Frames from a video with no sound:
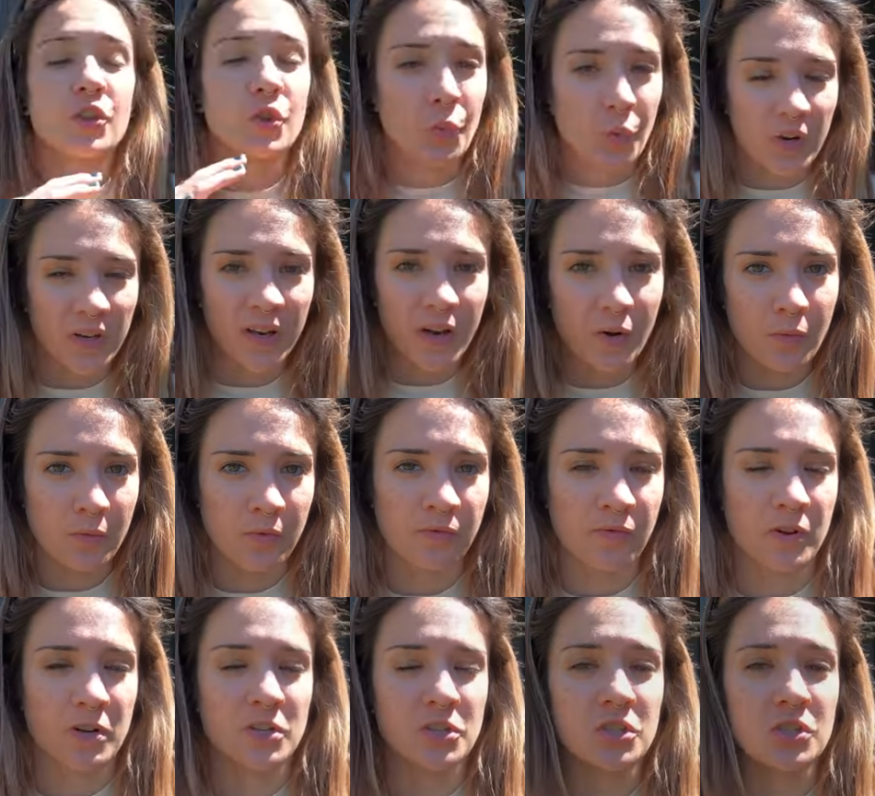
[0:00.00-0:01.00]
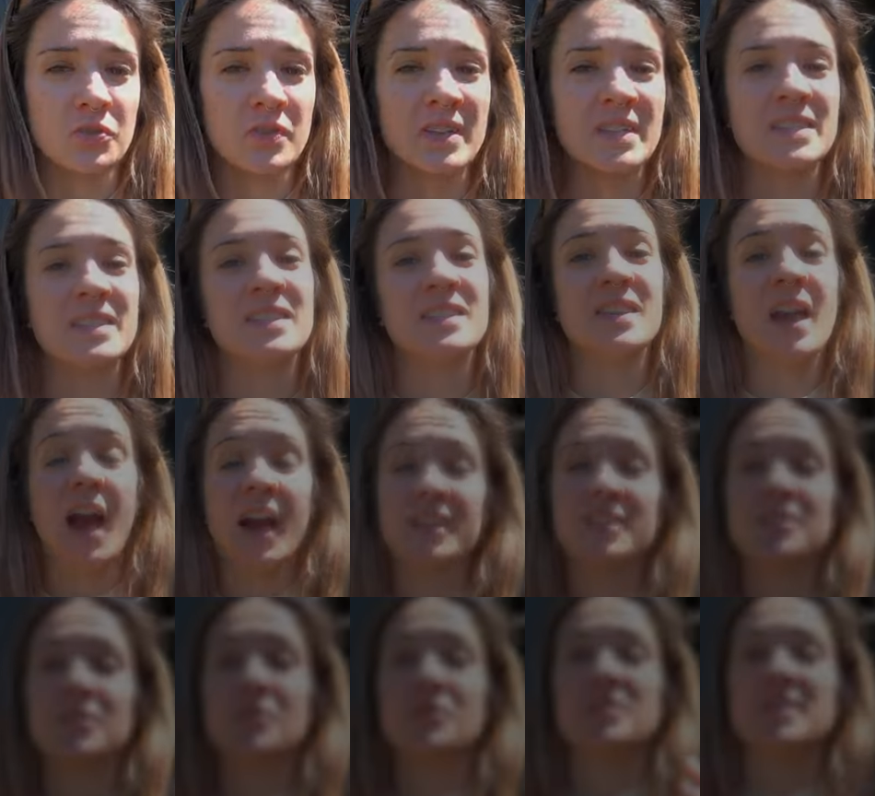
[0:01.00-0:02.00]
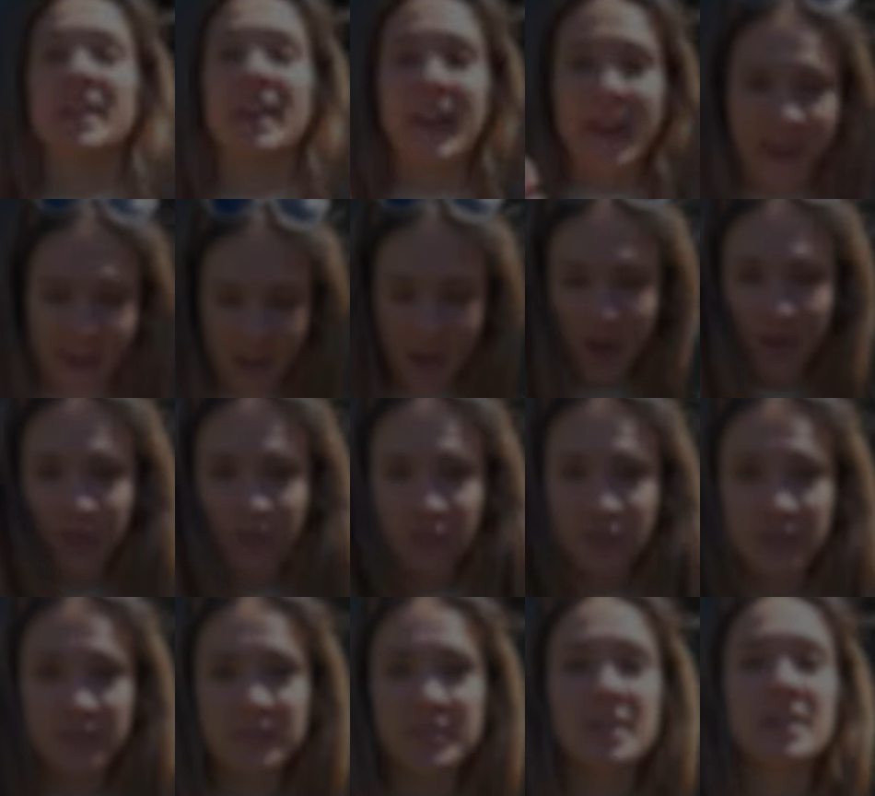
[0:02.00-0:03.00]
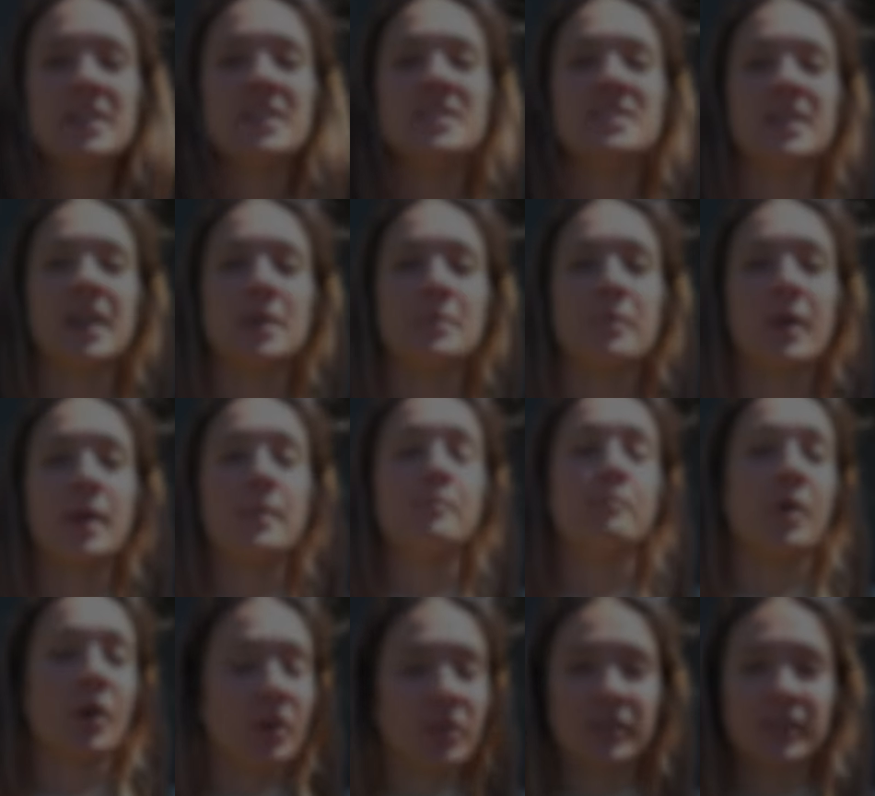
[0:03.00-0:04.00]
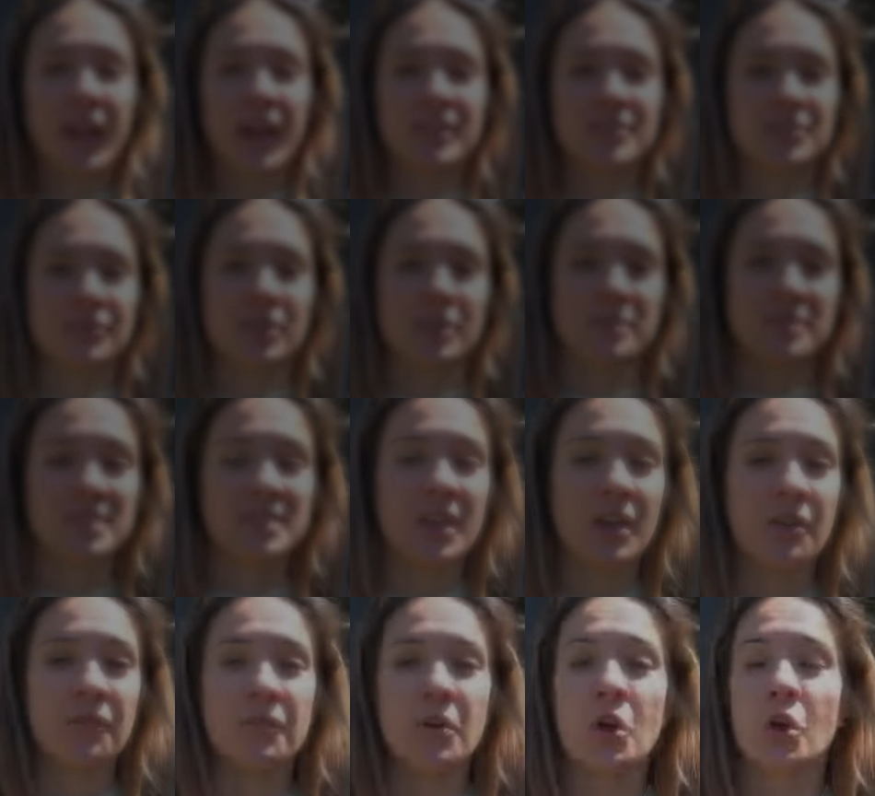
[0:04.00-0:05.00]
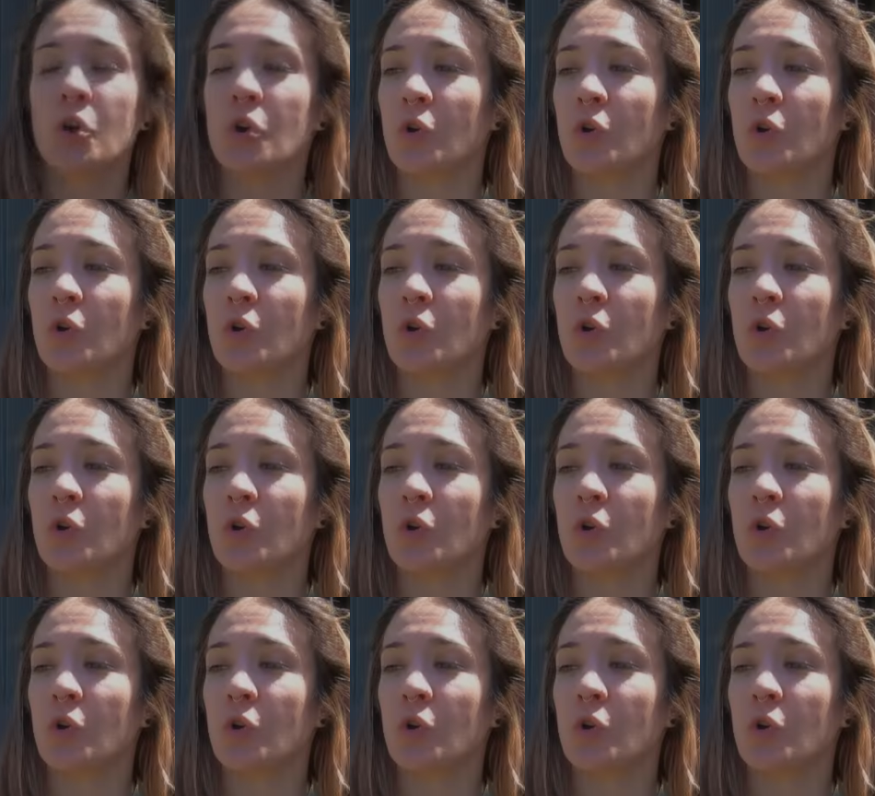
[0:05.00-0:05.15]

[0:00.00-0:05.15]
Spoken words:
The workout I'm referring to is Yasso's 800s, designed by Bart Yasso himself,